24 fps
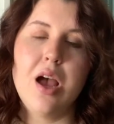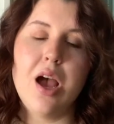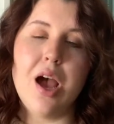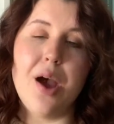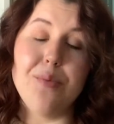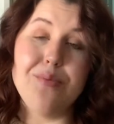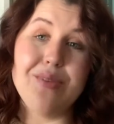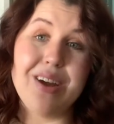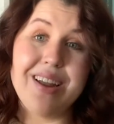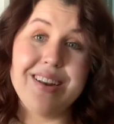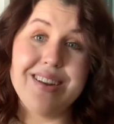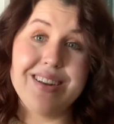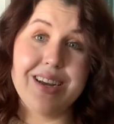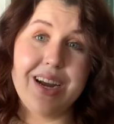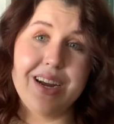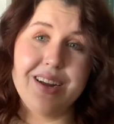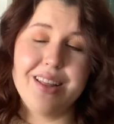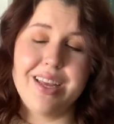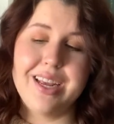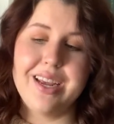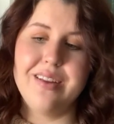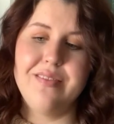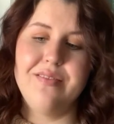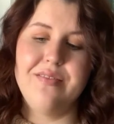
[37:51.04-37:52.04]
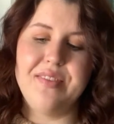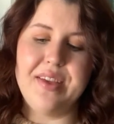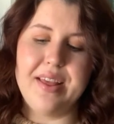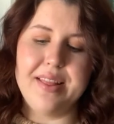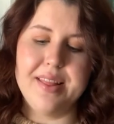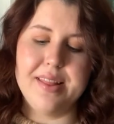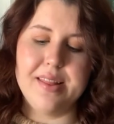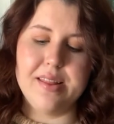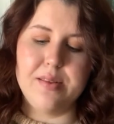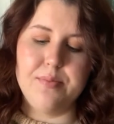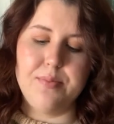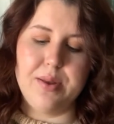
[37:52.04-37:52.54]
I'm not entirely
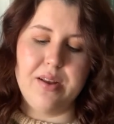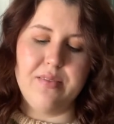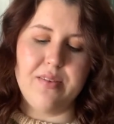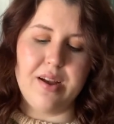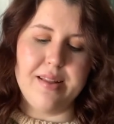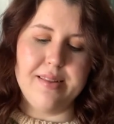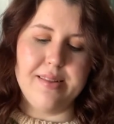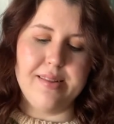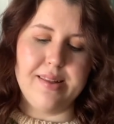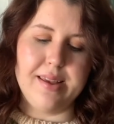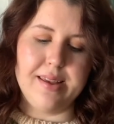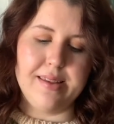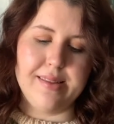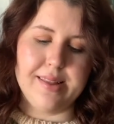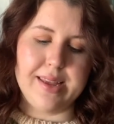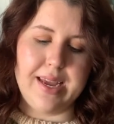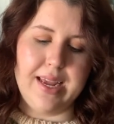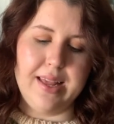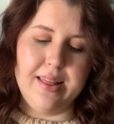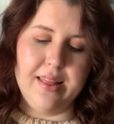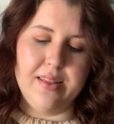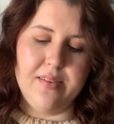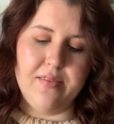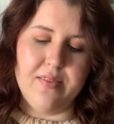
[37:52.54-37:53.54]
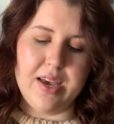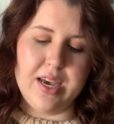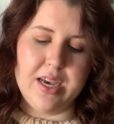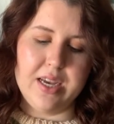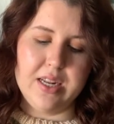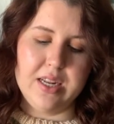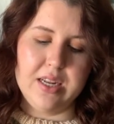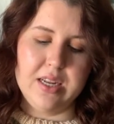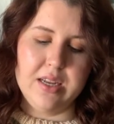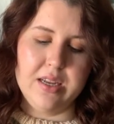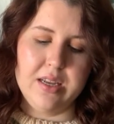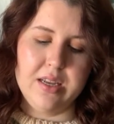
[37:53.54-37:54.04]
convinced, but I've got 6 skeins of it,